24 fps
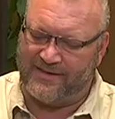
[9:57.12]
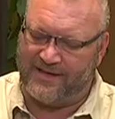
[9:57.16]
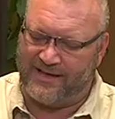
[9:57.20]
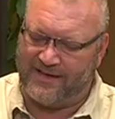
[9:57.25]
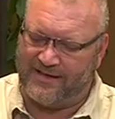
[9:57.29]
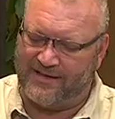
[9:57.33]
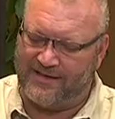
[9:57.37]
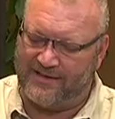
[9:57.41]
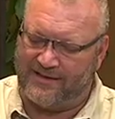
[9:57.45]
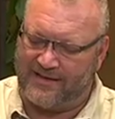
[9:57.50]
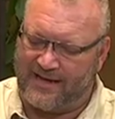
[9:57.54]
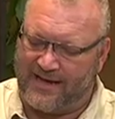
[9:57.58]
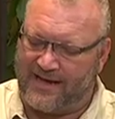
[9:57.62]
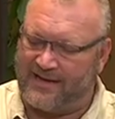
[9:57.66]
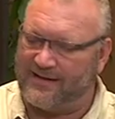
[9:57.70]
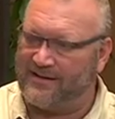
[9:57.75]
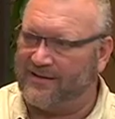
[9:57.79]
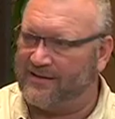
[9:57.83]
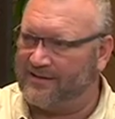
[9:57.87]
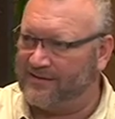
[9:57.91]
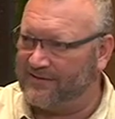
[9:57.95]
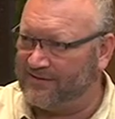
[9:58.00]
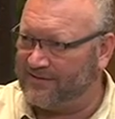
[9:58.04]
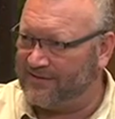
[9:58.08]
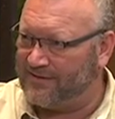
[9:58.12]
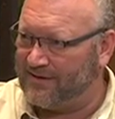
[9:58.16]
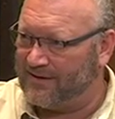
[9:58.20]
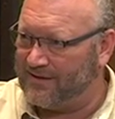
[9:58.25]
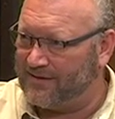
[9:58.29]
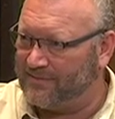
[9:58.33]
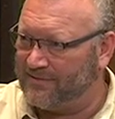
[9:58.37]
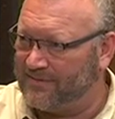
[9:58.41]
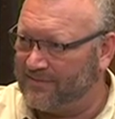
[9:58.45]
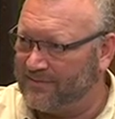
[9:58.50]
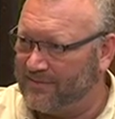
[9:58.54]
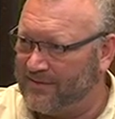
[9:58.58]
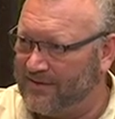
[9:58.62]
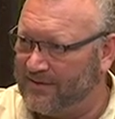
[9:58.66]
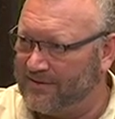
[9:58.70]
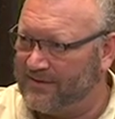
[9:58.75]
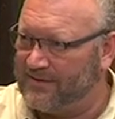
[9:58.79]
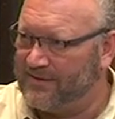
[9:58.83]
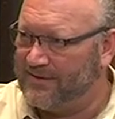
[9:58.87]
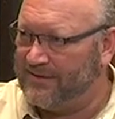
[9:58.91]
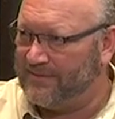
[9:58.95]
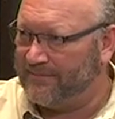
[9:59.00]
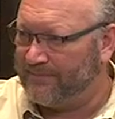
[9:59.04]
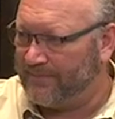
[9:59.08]
they act like a startup as well.
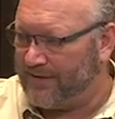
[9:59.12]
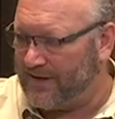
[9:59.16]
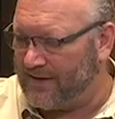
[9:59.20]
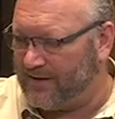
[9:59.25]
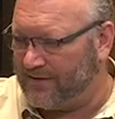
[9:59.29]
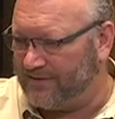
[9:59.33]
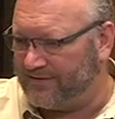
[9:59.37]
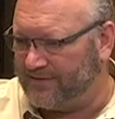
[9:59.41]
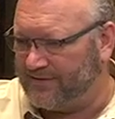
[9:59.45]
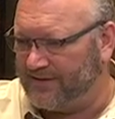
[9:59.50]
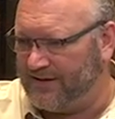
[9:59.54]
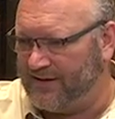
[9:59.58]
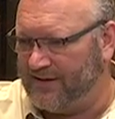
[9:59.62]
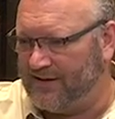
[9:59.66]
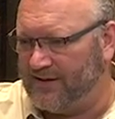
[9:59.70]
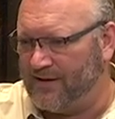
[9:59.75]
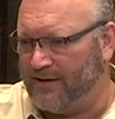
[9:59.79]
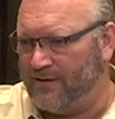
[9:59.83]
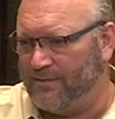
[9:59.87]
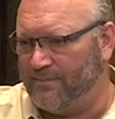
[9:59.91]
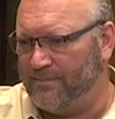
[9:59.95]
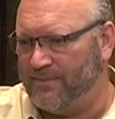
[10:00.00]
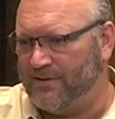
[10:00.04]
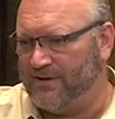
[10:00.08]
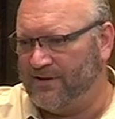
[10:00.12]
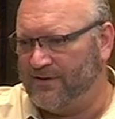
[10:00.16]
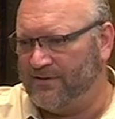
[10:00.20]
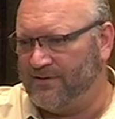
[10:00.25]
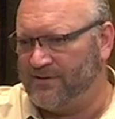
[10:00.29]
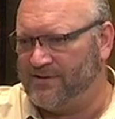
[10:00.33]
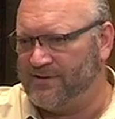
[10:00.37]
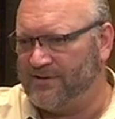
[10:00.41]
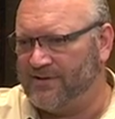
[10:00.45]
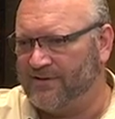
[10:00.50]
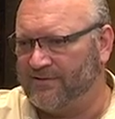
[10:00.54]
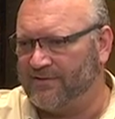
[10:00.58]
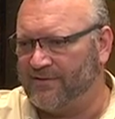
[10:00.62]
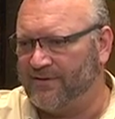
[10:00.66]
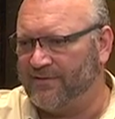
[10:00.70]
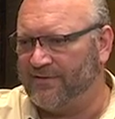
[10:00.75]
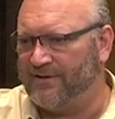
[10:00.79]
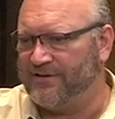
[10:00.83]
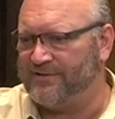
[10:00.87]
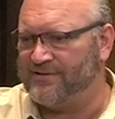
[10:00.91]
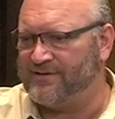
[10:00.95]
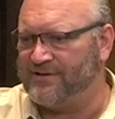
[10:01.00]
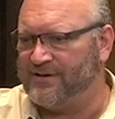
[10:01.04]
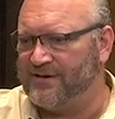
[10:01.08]
Our CEO, Pius, has got
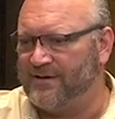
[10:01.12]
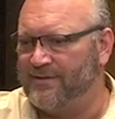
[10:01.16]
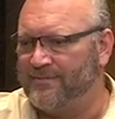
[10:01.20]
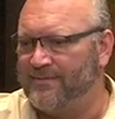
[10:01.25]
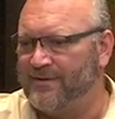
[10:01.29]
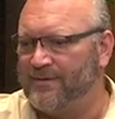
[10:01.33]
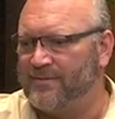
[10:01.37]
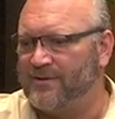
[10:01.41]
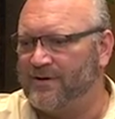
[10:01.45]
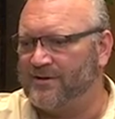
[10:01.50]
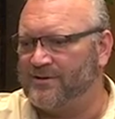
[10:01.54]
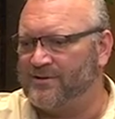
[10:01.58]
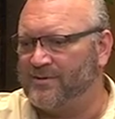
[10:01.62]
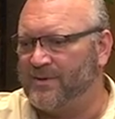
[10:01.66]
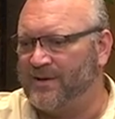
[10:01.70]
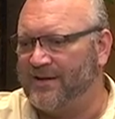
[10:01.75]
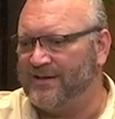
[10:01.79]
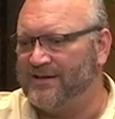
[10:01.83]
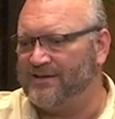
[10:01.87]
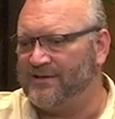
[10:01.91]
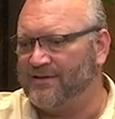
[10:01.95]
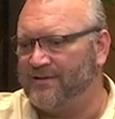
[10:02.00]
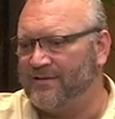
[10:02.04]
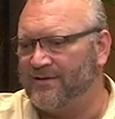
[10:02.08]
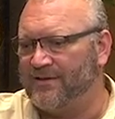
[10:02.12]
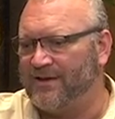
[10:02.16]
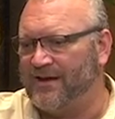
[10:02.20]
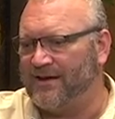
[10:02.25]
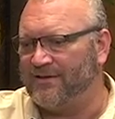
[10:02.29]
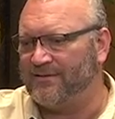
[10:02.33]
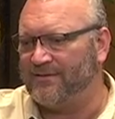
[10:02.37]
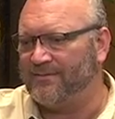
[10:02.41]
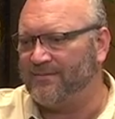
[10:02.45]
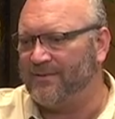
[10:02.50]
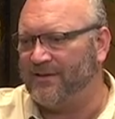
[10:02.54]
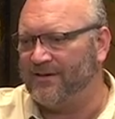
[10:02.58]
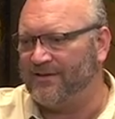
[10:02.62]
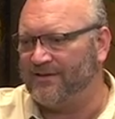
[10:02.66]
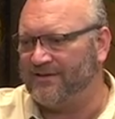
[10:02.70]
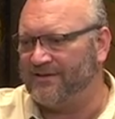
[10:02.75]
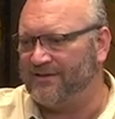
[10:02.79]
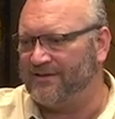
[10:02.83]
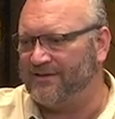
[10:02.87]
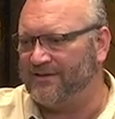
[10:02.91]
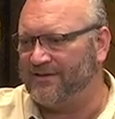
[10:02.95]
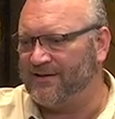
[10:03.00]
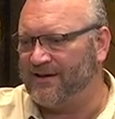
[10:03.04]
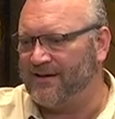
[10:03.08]
this term that we're a 22,000
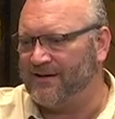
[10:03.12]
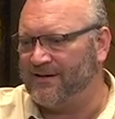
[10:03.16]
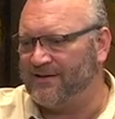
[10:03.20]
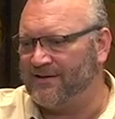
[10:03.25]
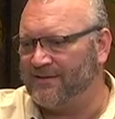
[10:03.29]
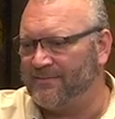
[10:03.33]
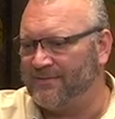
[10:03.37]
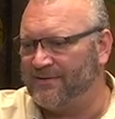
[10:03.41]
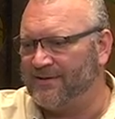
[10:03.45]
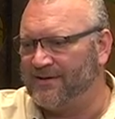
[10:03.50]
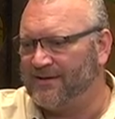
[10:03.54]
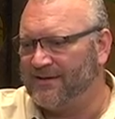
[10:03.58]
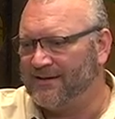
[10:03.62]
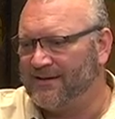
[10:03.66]
person startup.